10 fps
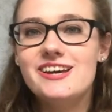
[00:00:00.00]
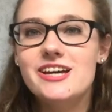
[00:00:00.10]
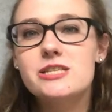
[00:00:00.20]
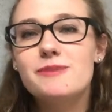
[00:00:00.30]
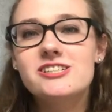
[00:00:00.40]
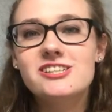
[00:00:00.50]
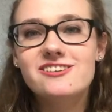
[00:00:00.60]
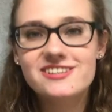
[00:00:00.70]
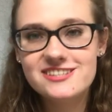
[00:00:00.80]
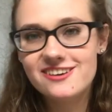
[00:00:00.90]
especially
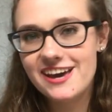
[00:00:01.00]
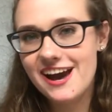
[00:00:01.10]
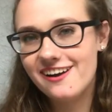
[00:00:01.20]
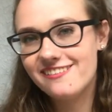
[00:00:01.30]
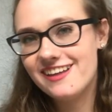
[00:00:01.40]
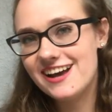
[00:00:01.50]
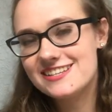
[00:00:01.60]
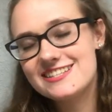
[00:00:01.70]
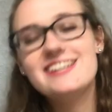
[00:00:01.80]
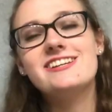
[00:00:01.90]
once you get out of that
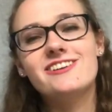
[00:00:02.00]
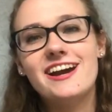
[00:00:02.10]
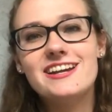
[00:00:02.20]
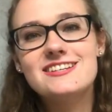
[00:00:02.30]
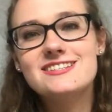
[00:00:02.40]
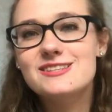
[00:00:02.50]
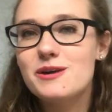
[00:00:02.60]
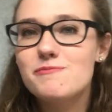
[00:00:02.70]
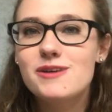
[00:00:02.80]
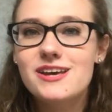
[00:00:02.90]
senioritis
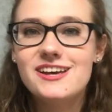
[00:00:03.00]
slump.